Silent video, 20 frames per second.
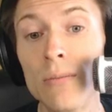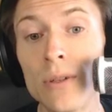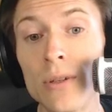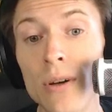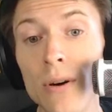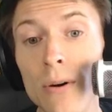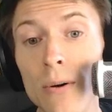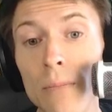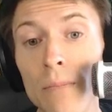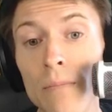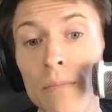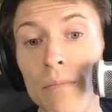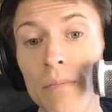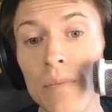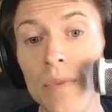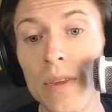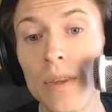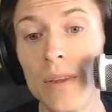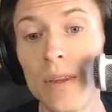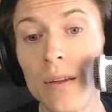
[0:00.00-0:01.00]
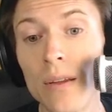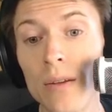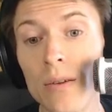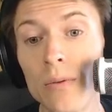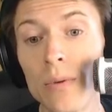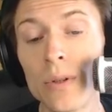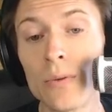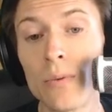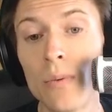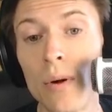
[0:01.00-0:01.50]
so
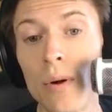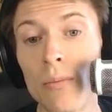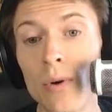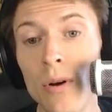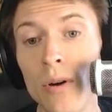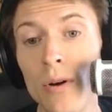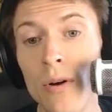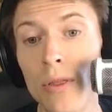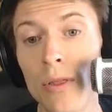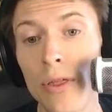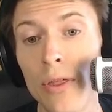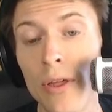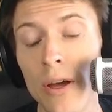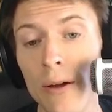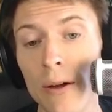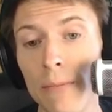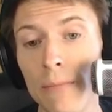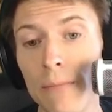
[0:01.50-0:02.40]
what's one more good thing?